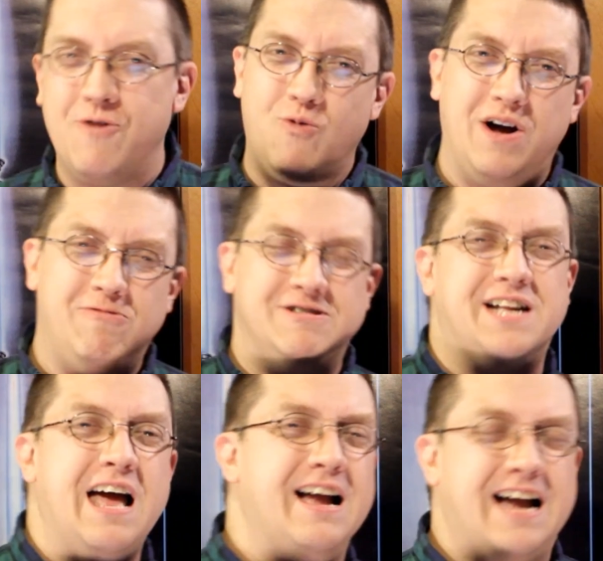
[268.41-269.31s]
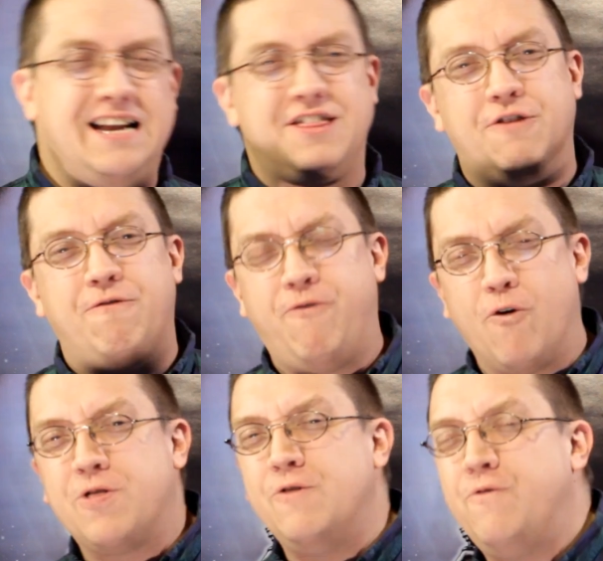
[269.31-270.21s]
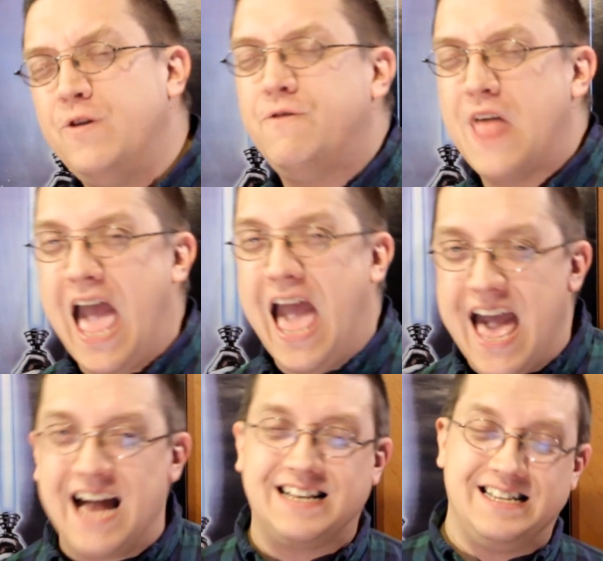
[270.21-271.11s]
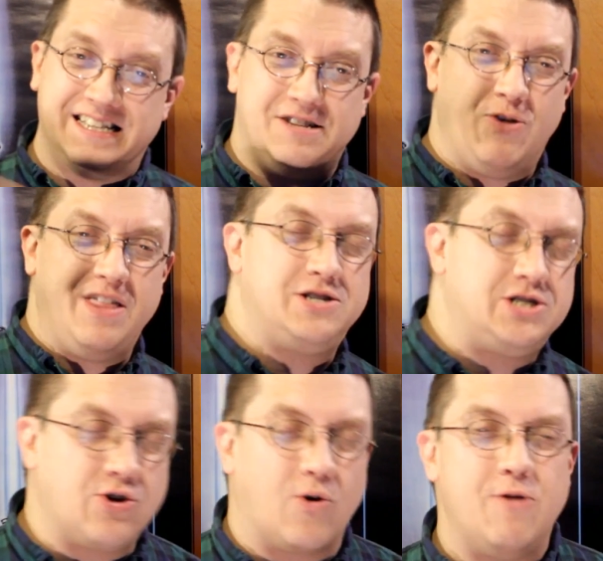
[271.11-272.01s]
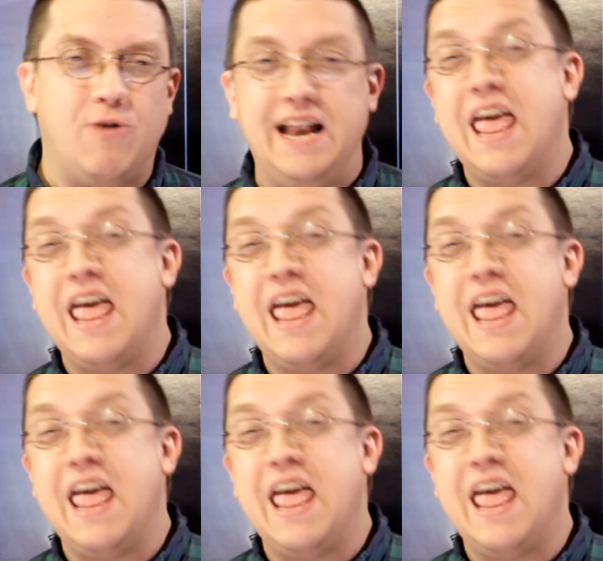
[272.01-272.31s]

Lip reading: one was kind of the fourth and fifth act, the way the story went,